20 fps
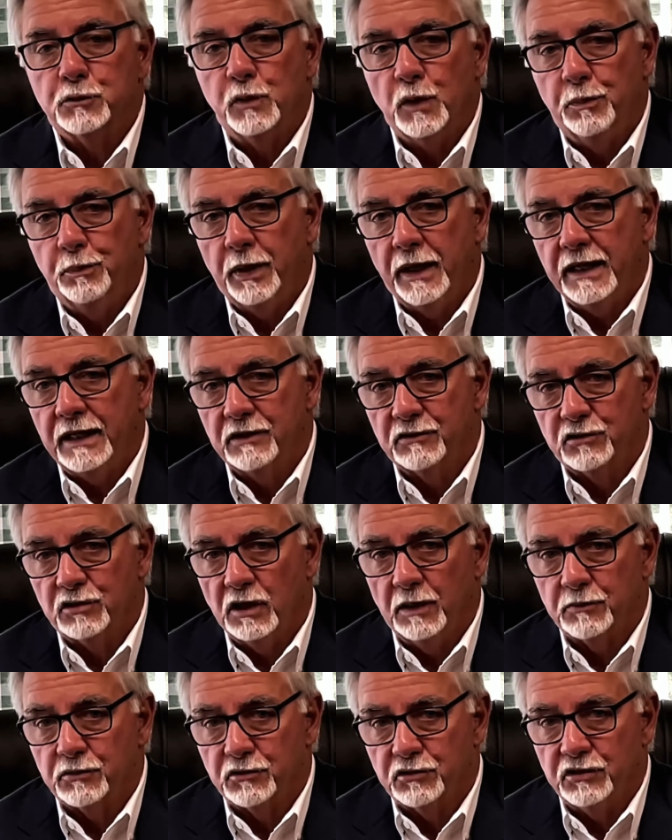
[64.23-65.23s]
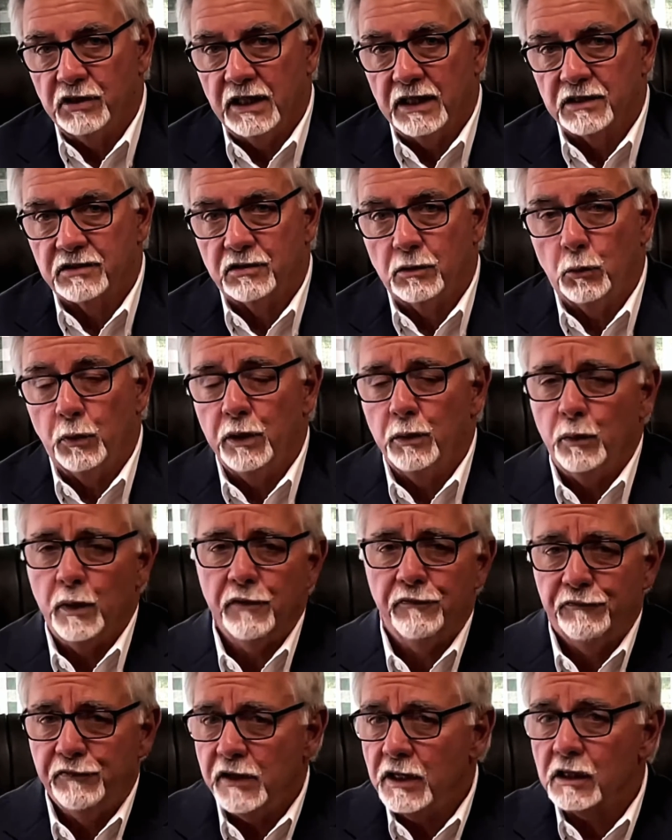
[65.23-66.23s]
we pay in some sense. We
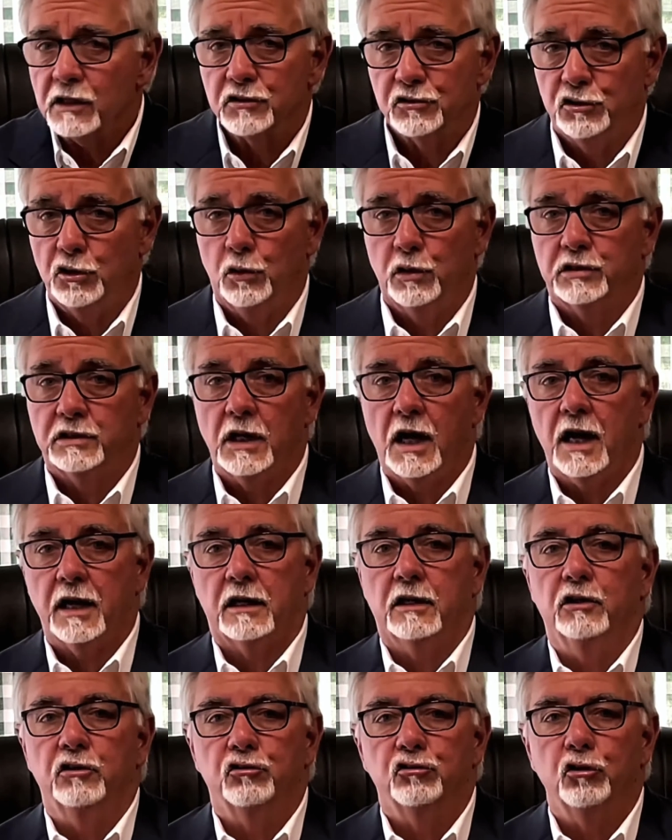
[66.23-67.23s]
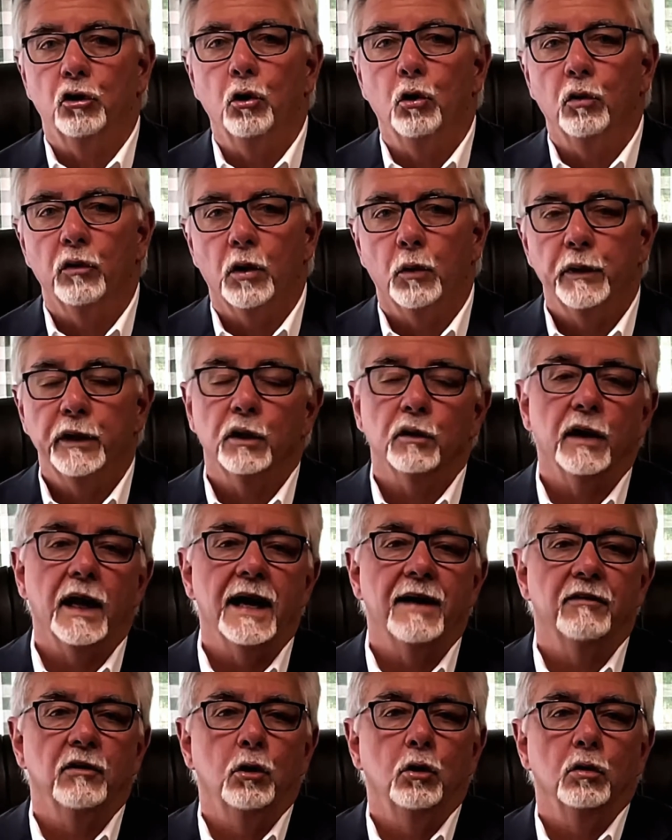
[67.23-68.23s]
feel as though it's out of control, that we don't
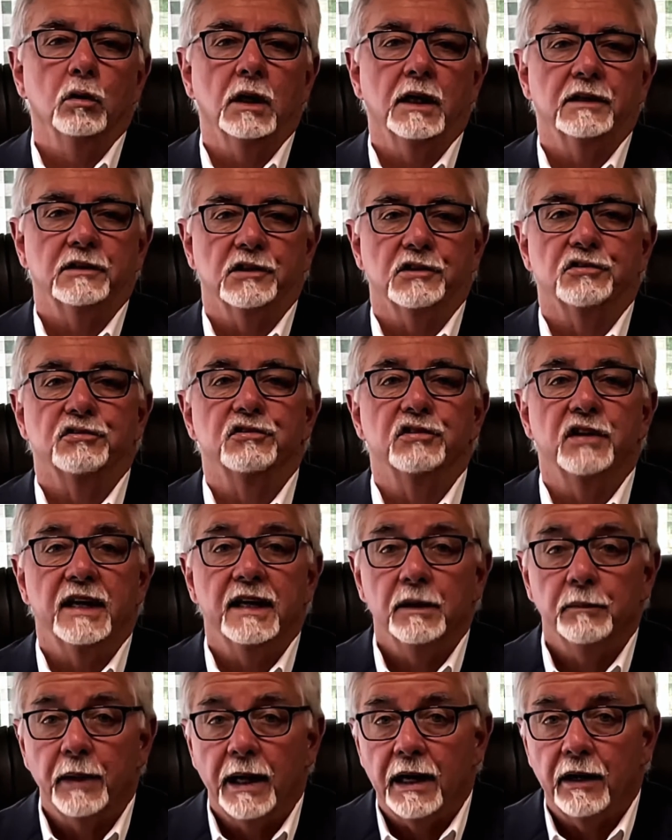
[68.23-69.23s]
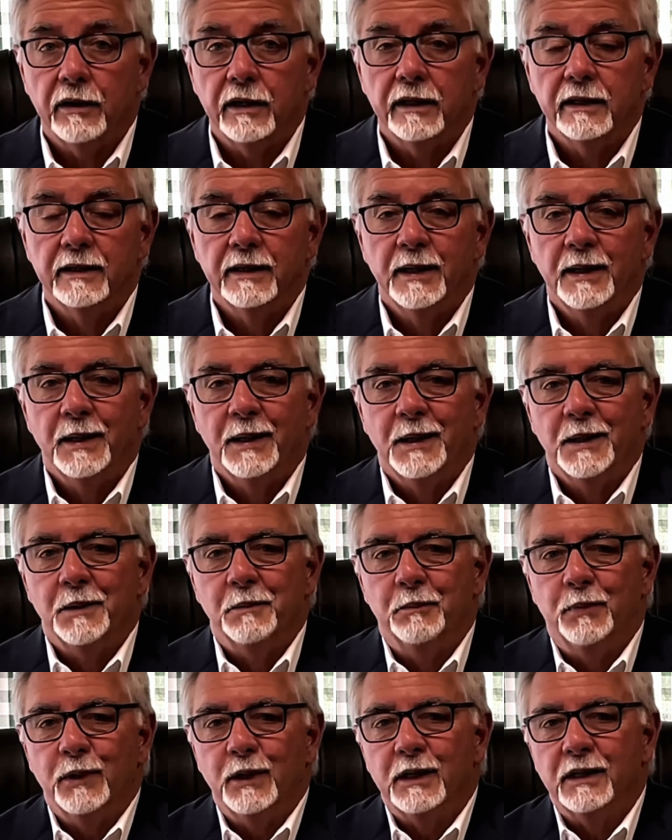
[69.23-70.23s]
have a whole lot to say about it,
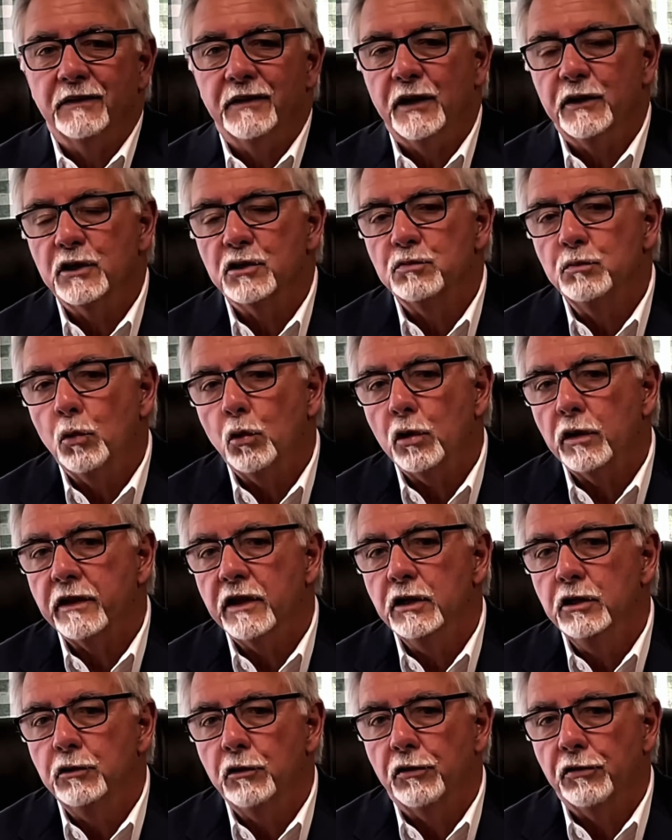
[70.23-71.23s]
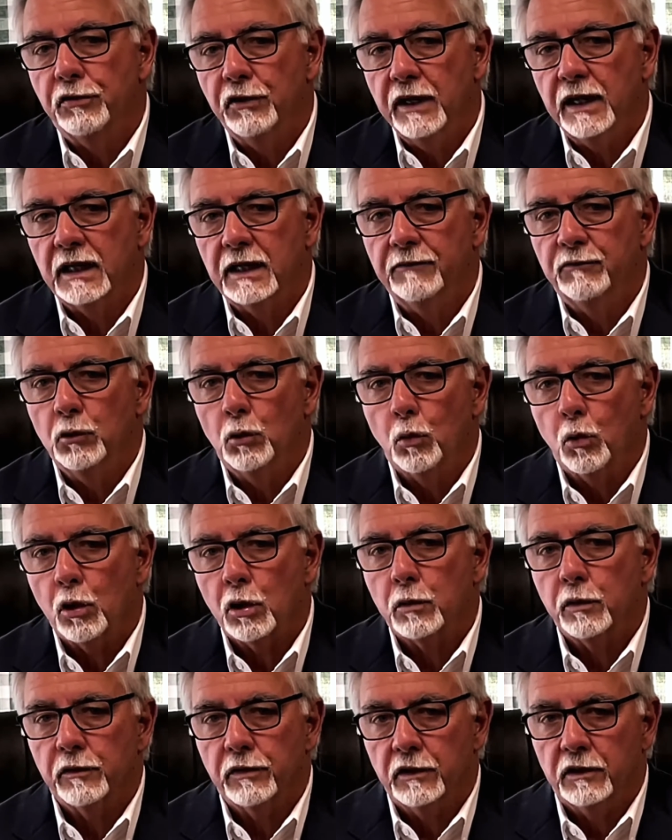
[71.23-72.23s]
but there is more than you think if you
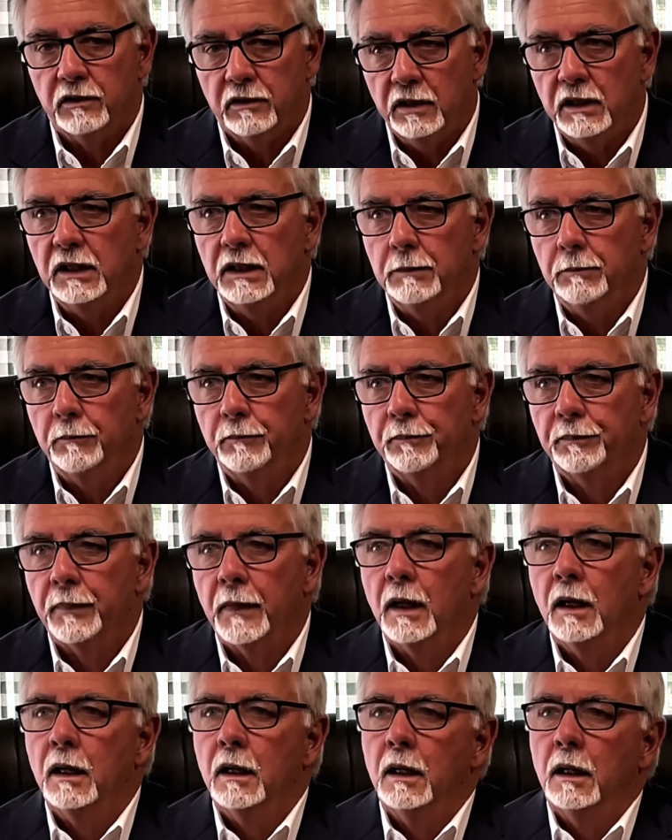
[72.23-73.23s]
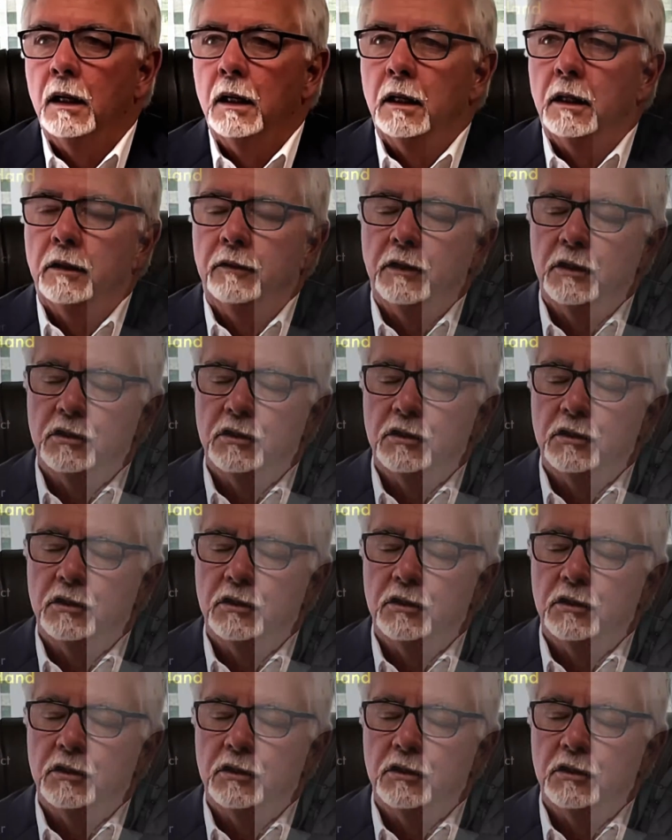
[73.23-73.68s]
work with a team. The